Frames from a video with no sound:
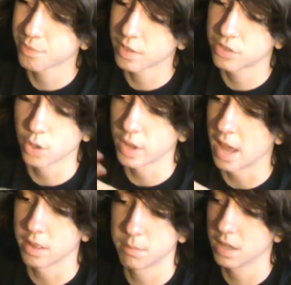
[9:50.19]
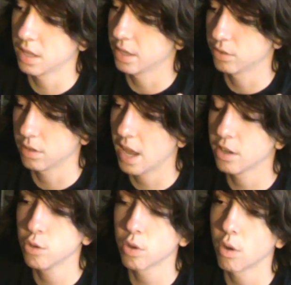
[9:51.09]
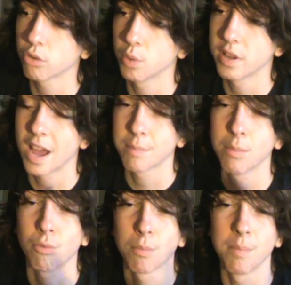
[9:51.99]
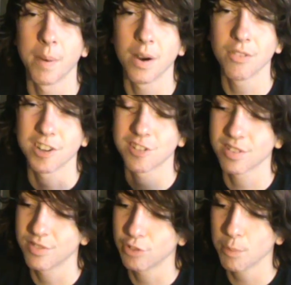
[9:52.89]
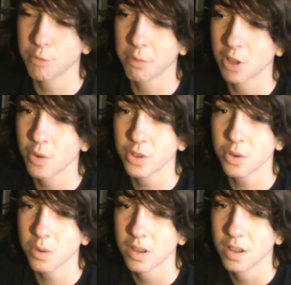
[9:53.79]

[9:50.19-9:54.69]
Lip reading: So yeah, the melee is, and you can also attack people from above, if someone's below you,